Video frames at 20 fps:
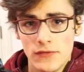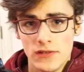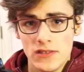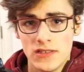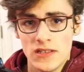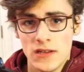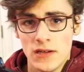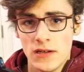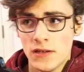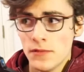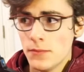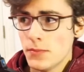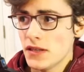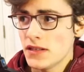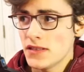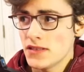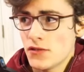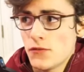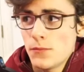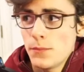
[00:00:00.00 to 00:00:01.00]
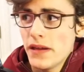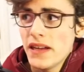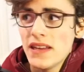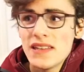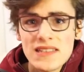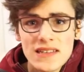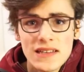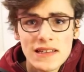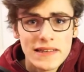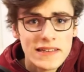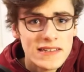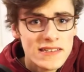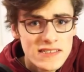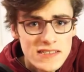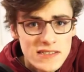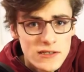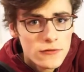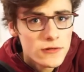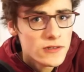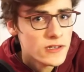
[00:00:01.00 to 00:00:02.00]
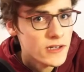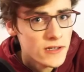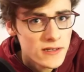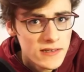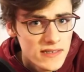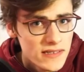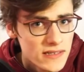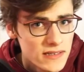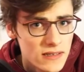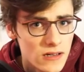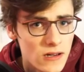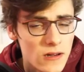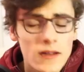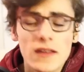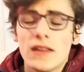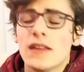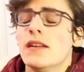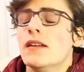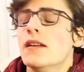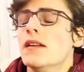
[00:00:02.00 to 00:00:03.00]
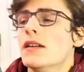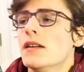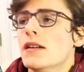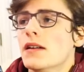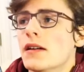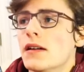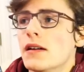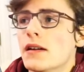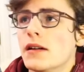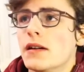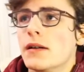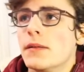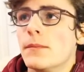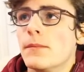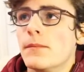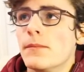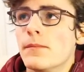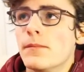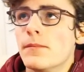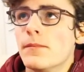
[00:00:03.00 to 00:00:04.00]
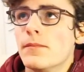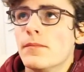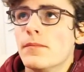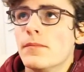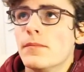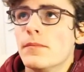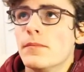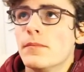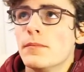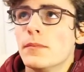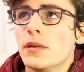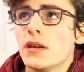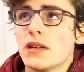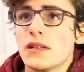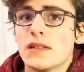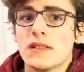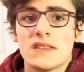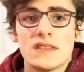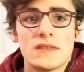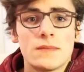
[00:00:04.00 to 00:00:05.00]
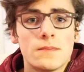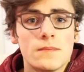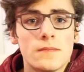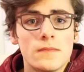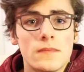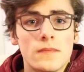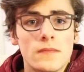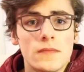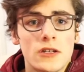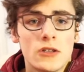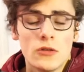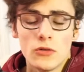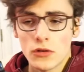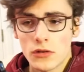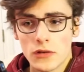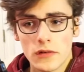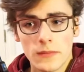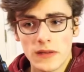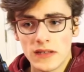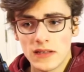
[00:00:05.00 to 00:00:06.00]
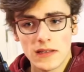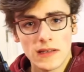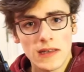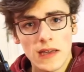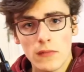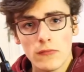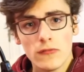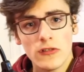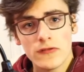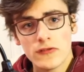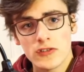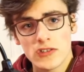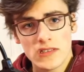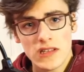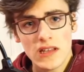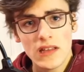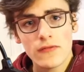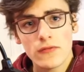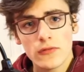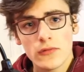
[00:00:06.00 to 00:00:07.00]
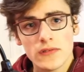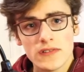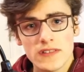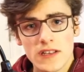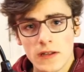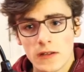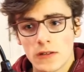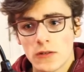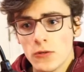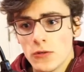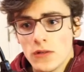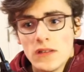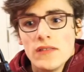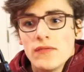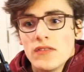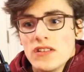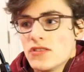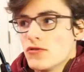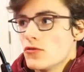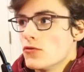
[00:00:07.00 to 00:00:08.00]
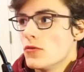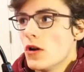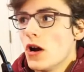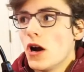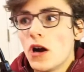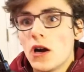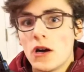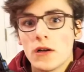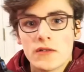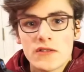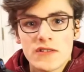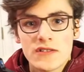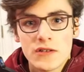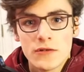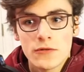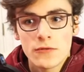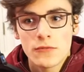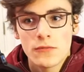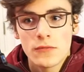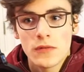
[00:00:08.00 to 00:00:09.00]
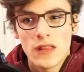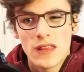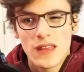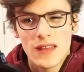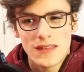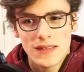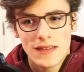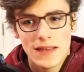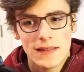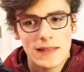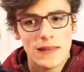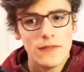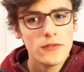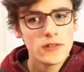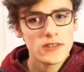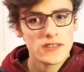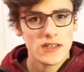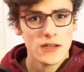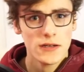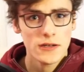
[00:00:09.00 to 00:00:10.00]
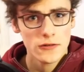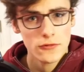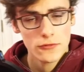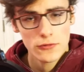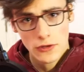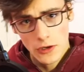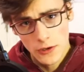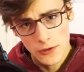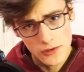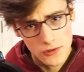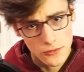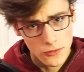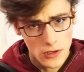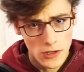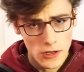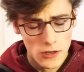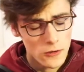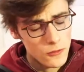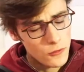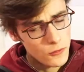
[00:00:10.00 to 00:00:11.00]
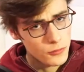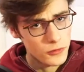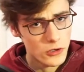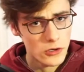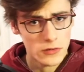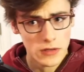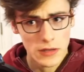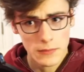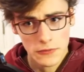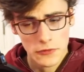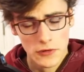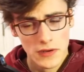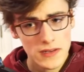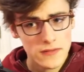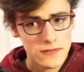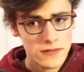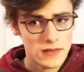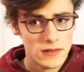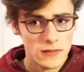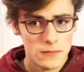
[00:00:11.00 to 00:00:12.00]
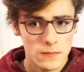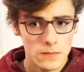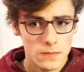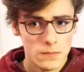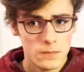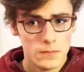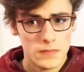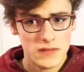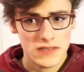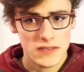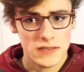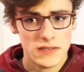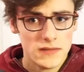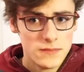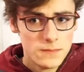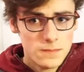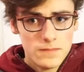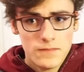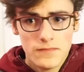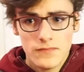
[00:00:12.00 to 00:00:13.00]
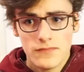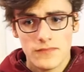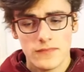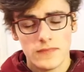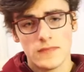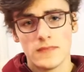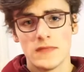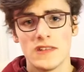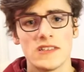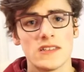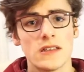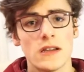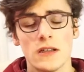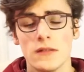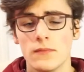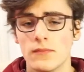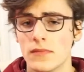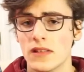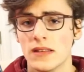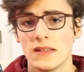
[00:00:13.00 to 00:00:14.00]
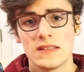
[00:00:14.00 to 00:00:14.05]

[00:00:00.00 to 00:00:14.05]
level designer because you're basically still an idea guy. Because you're not going to make a game with just levels. I couldn't even do art, so a level designer who can't do art or program or anything besides design,